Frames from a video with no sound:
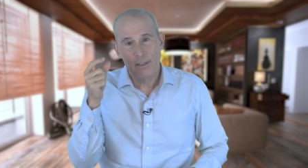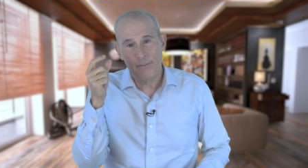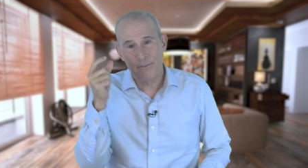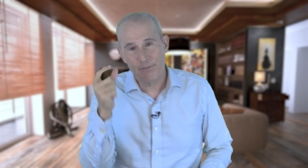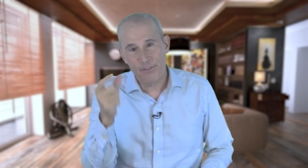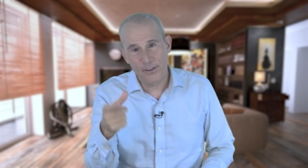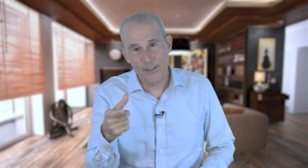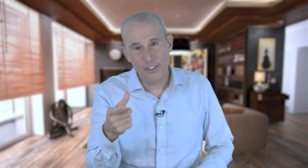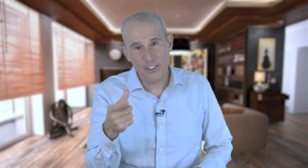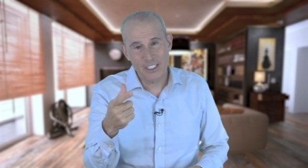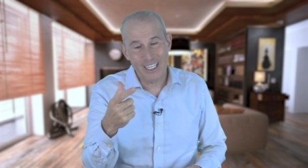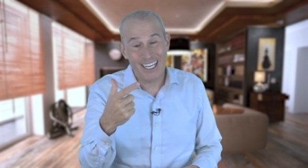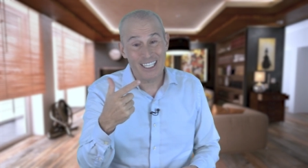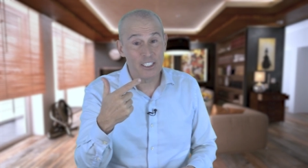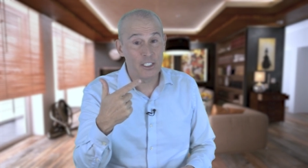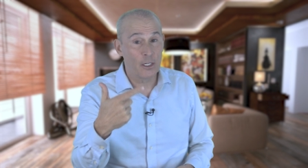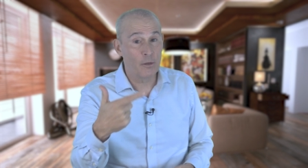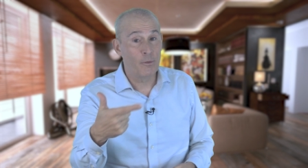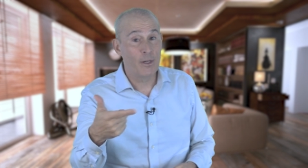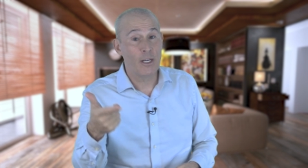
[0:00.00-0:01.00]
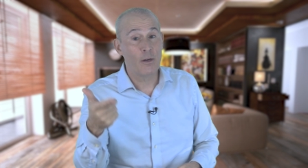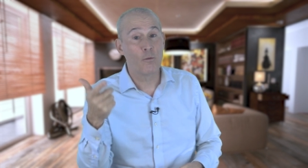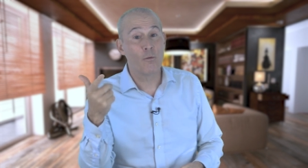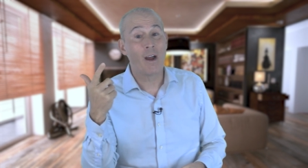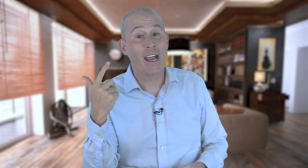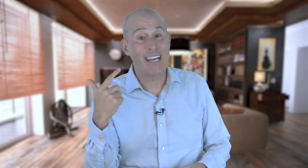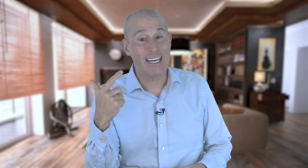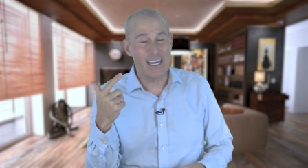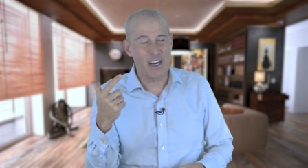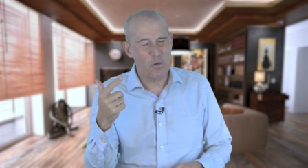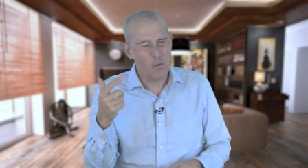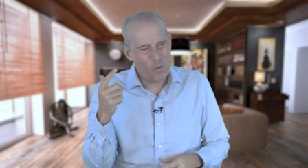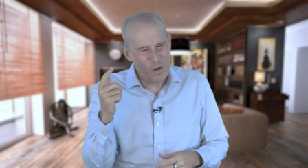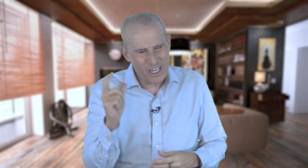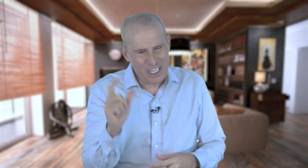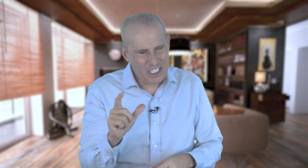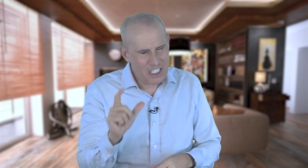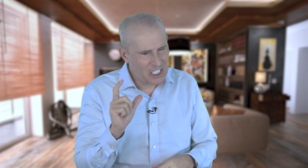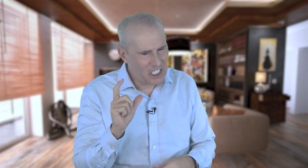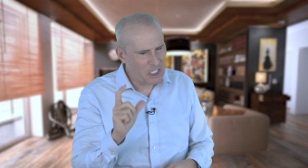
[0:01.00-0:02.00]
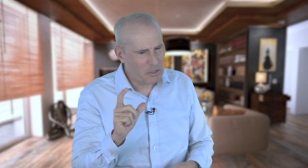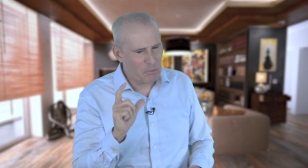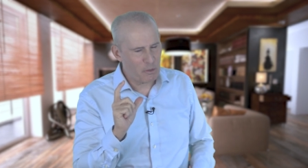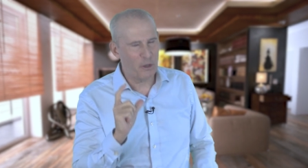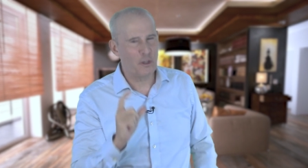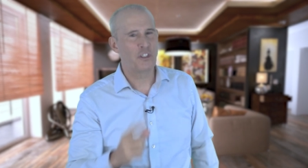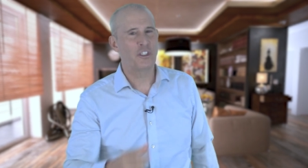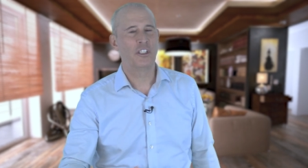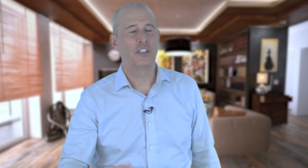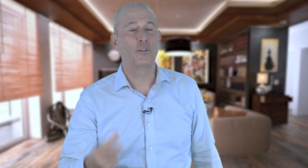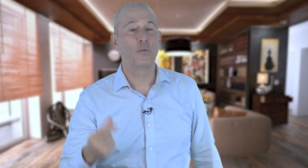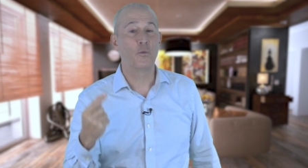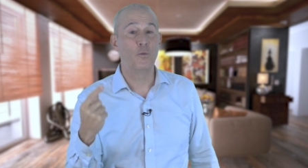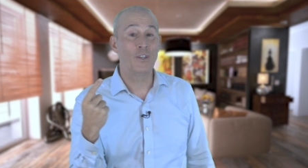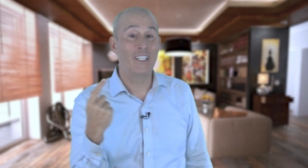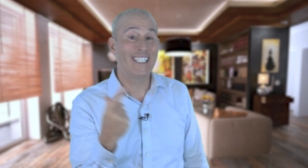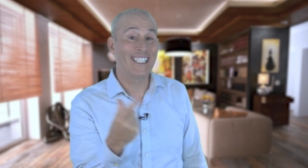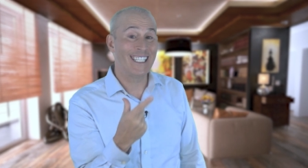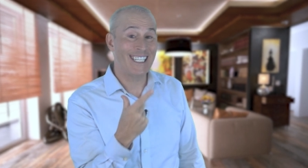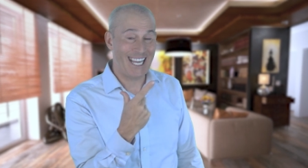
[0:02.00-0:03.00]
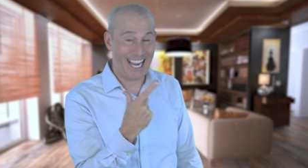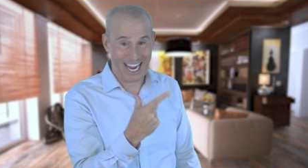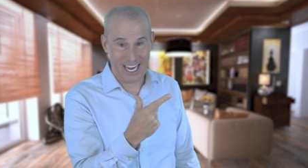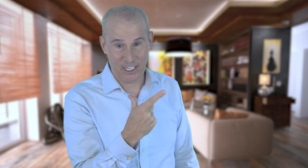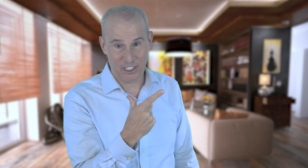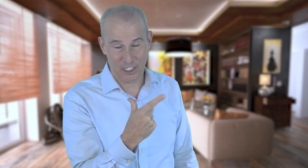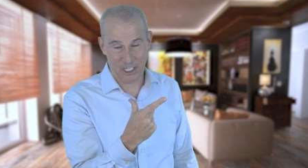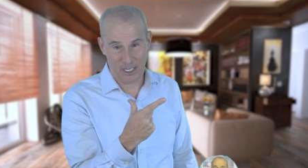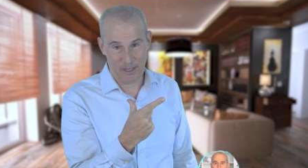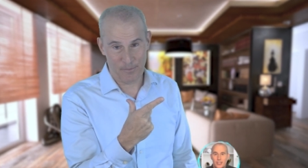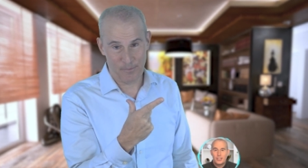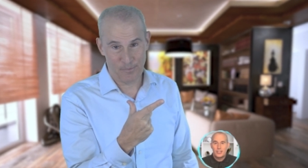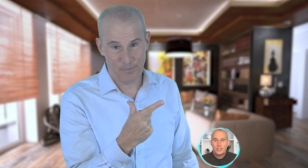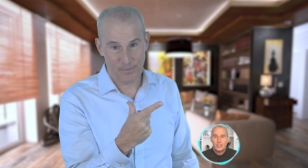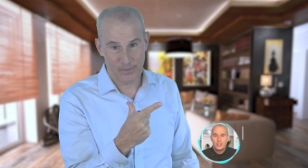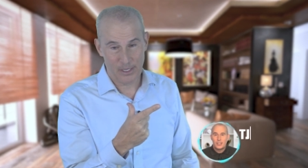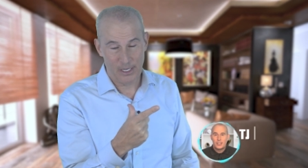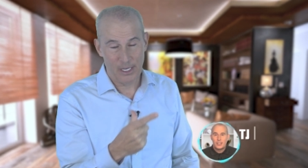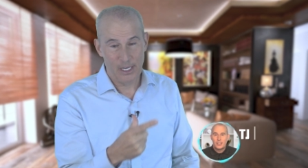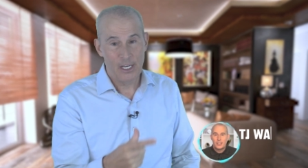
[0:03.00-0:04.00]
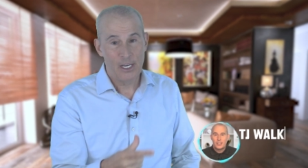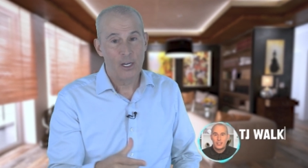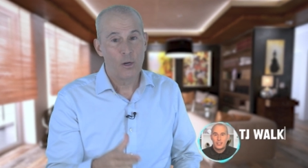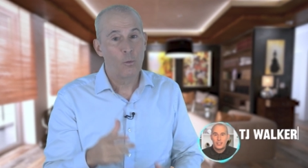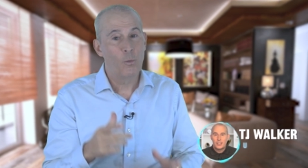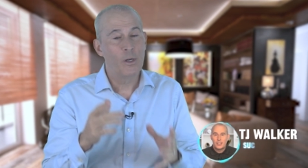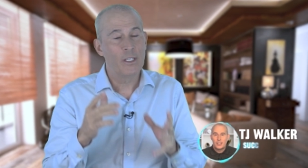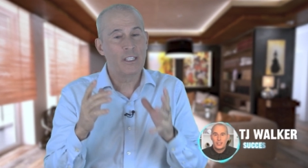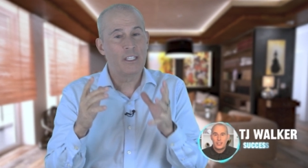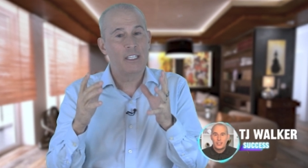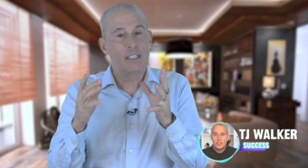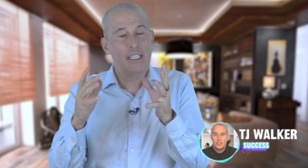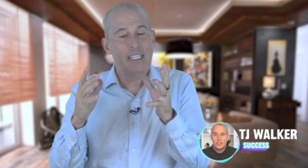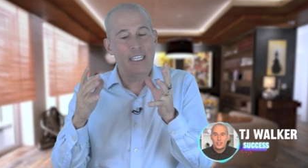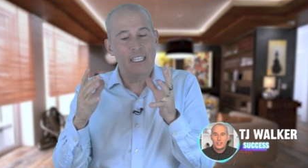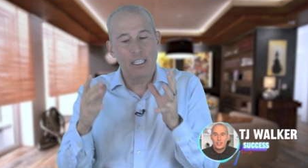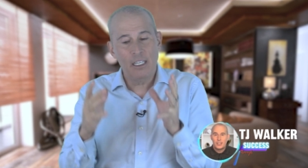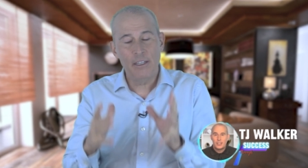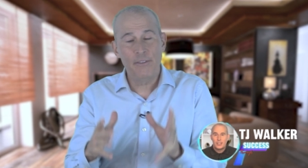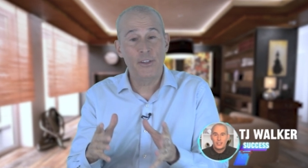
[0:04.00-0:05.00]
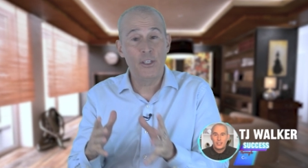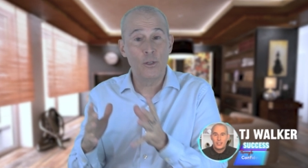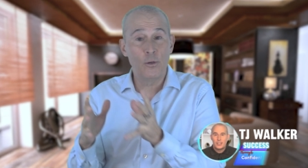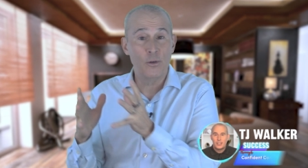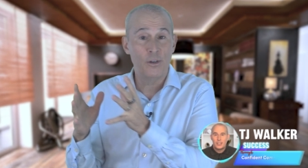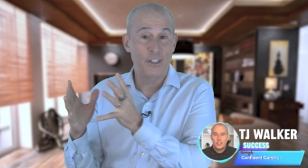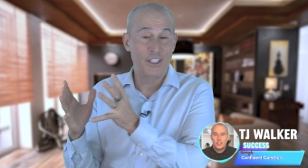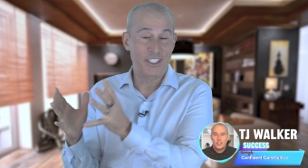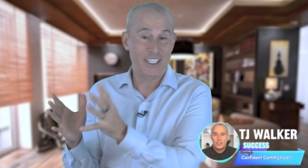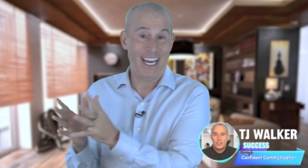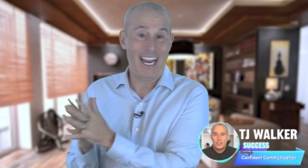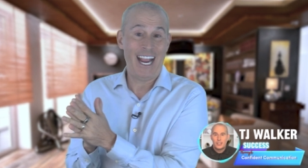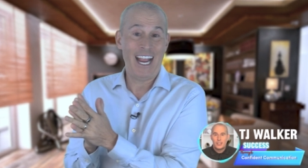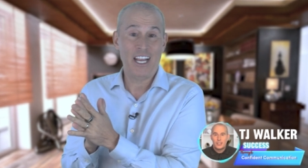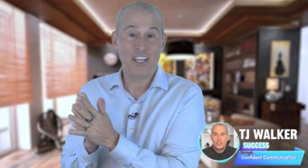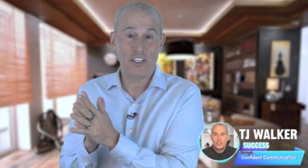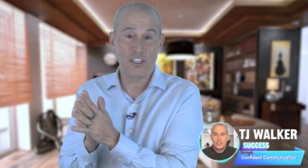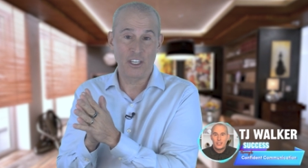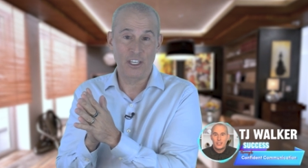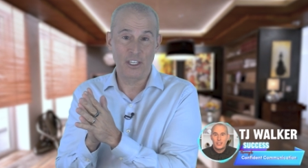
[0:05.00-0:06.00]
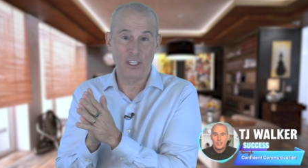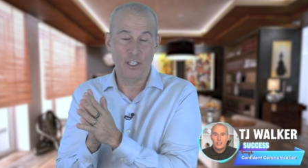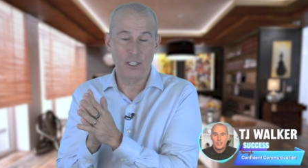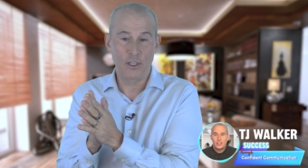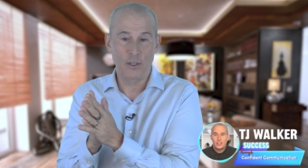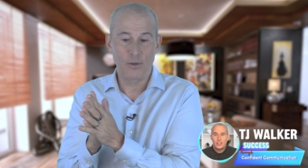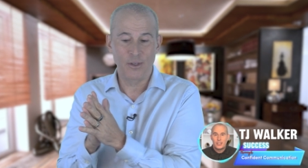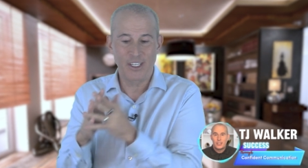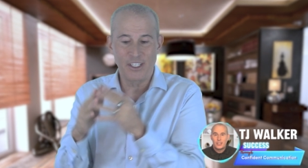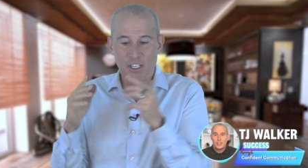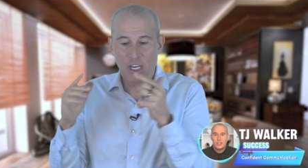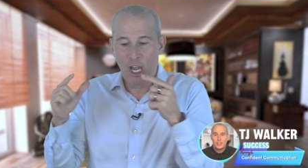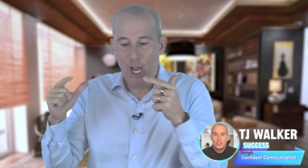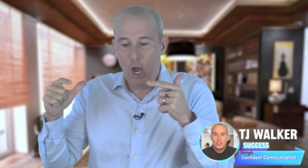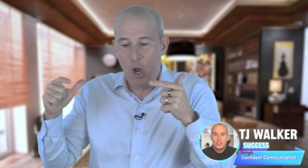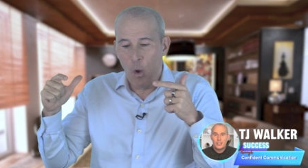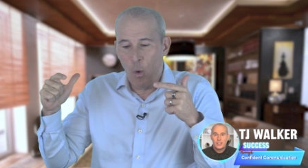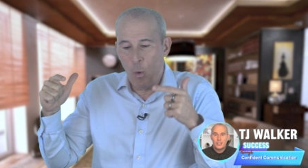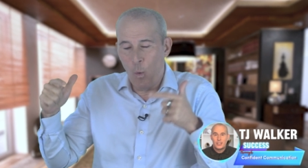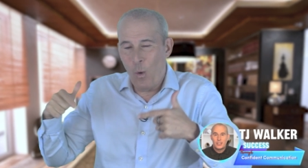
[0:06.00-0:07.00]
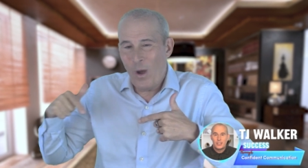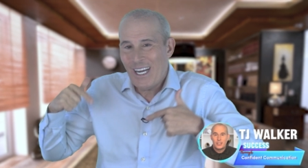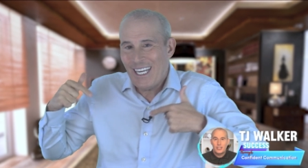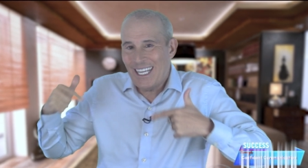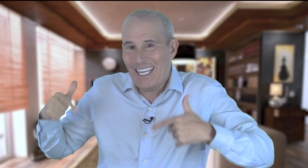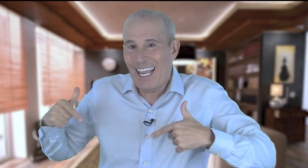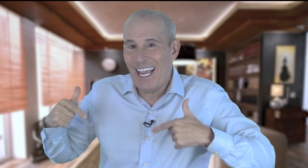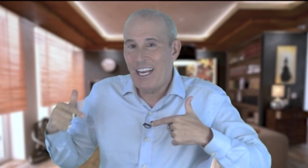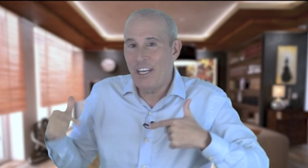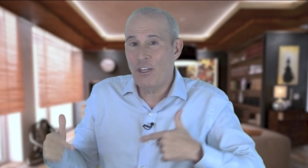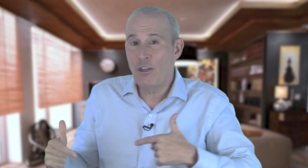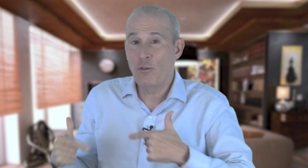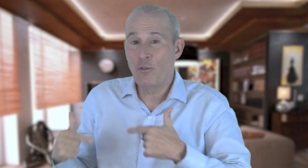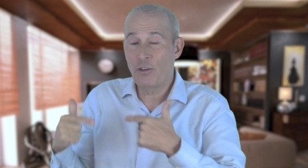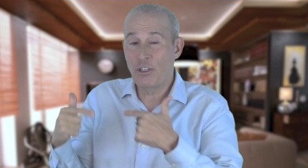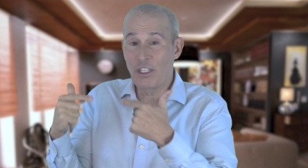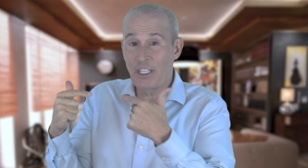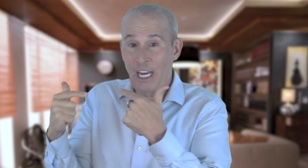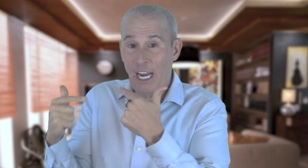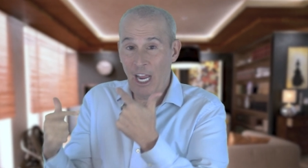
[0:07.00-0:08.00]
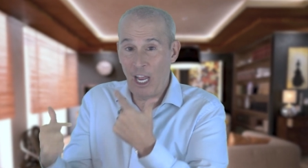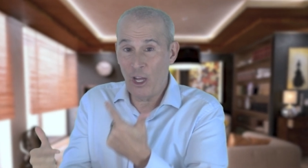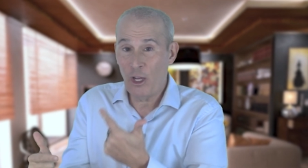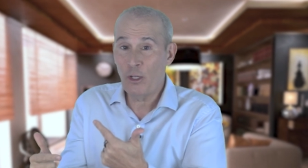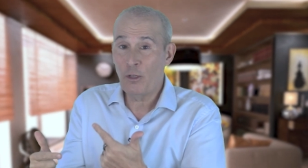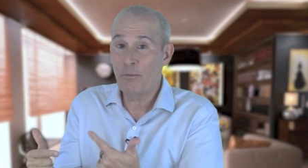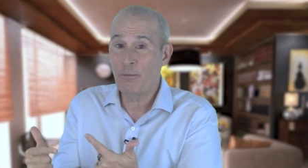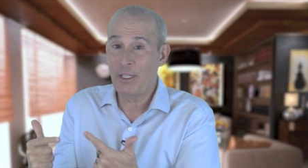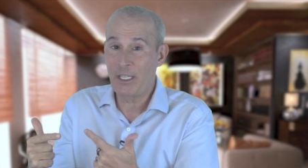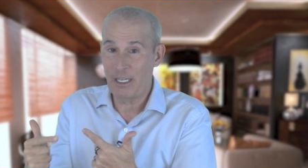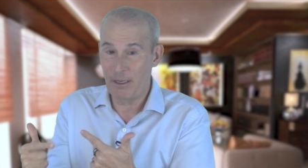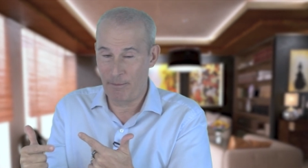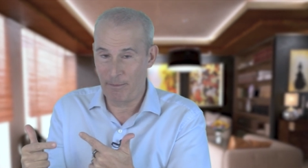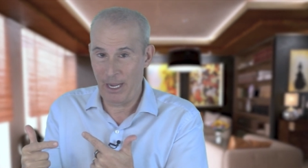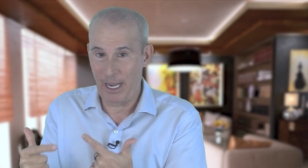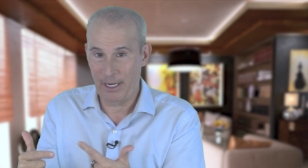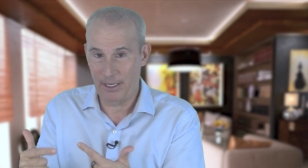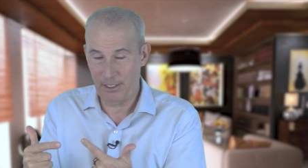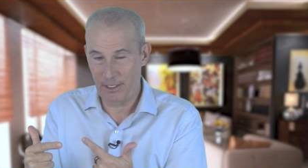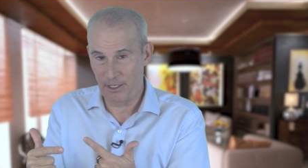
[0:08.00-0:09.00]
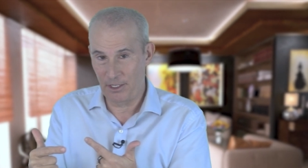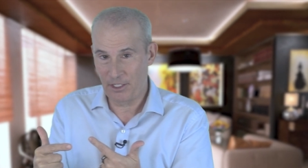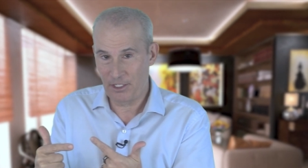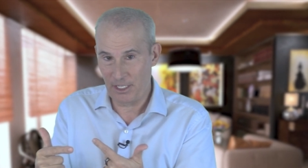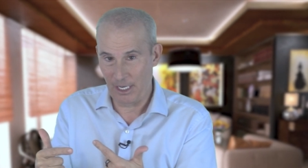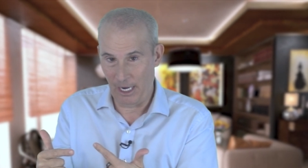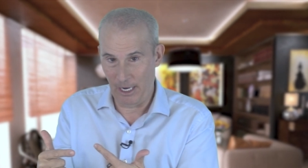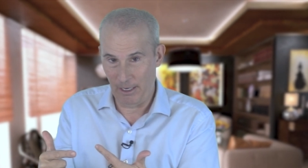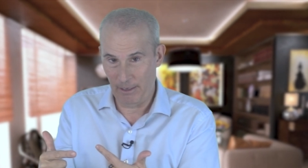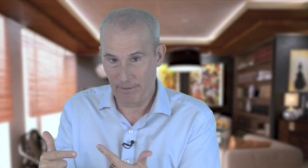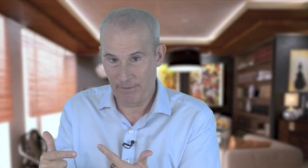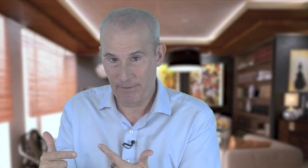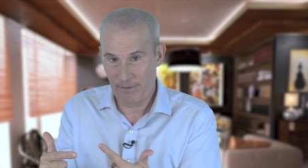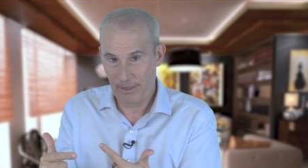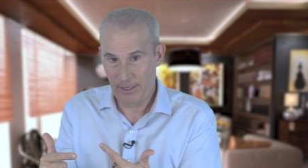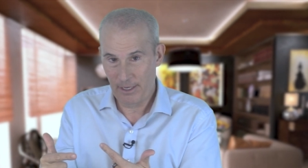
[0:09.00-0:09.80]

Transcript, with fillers: You first got to rewrite it. What is this person really asking? What the interviewer is asking you is, what can you tell me about yourself